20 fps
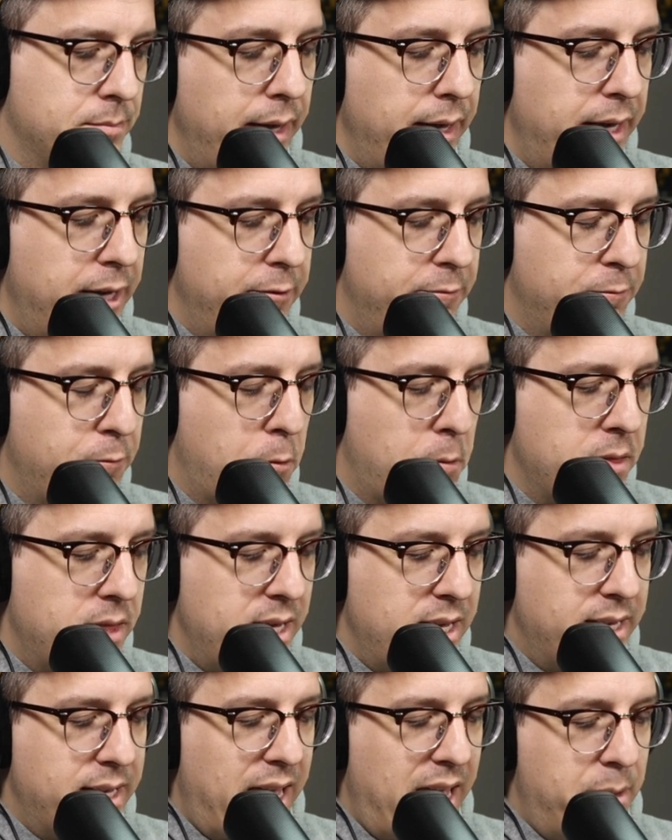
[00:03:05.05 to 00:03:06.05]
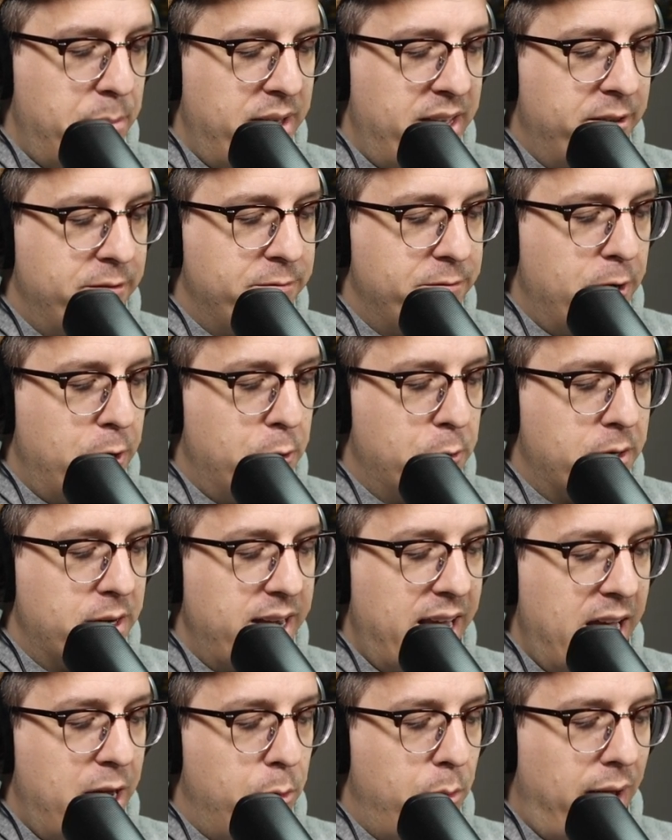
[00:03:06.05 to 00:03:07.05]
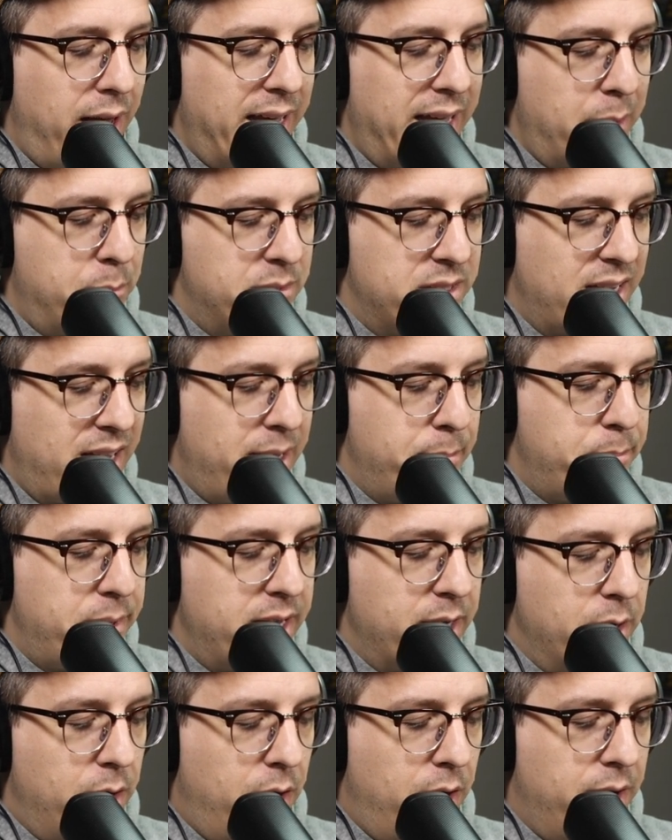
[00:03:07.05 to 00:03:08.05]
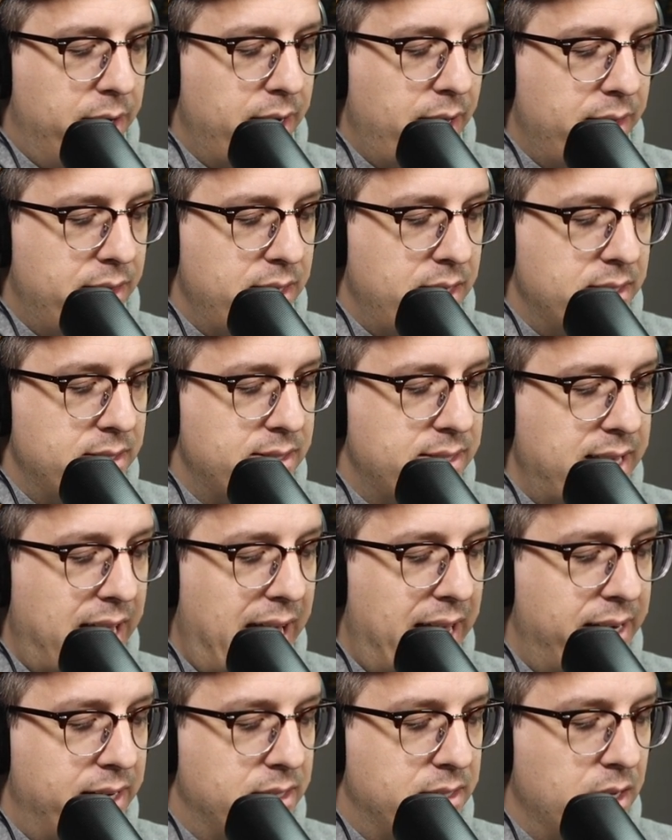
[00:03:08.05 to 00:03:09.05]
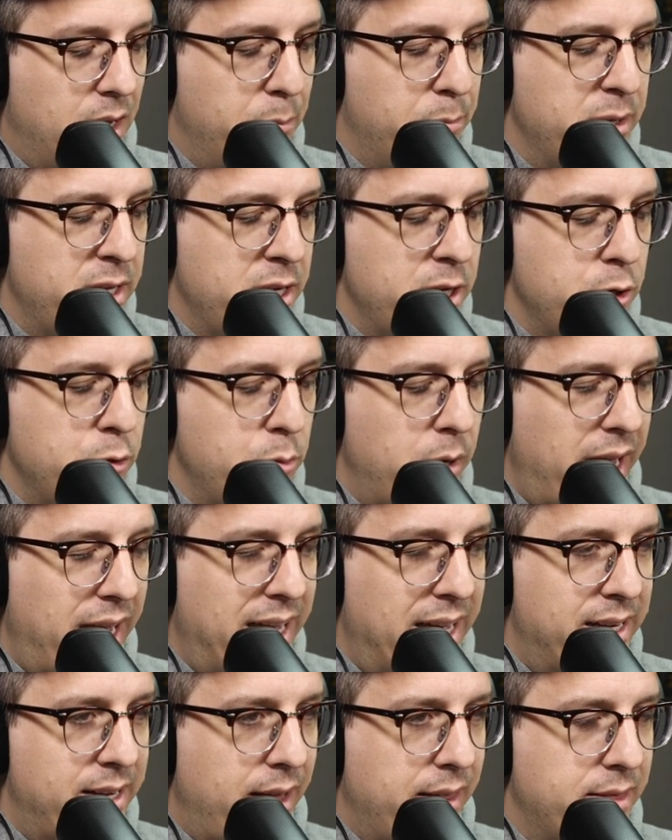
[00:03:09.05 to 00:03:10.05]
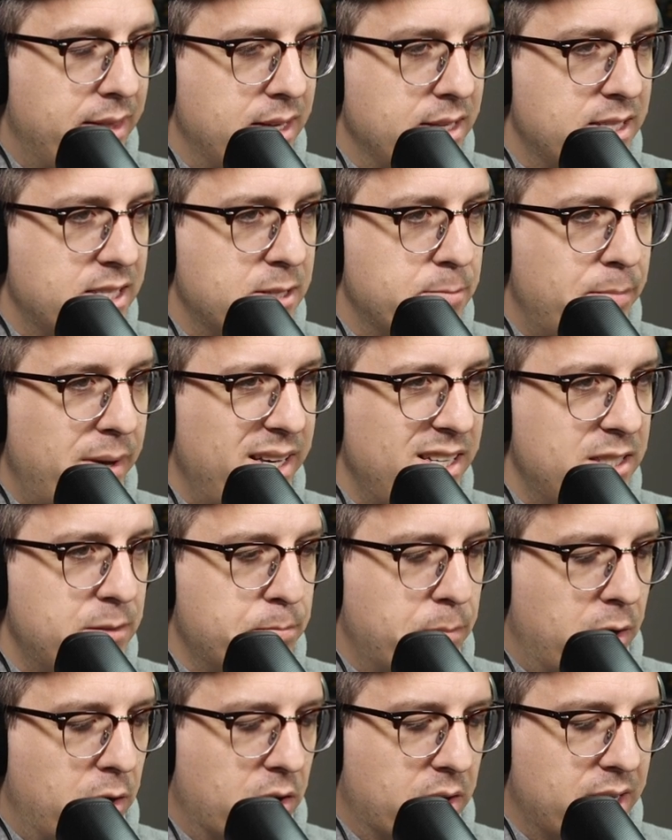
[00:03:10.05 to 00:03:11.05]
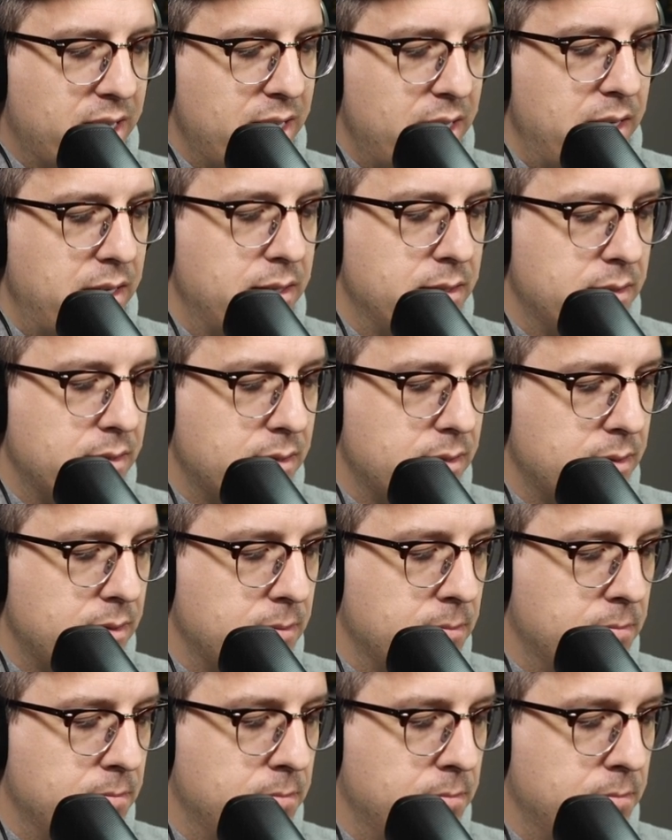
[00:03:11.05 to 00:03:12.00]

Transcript: And for the gaming folk, now I am typing on the SAD W and the spacebar keys.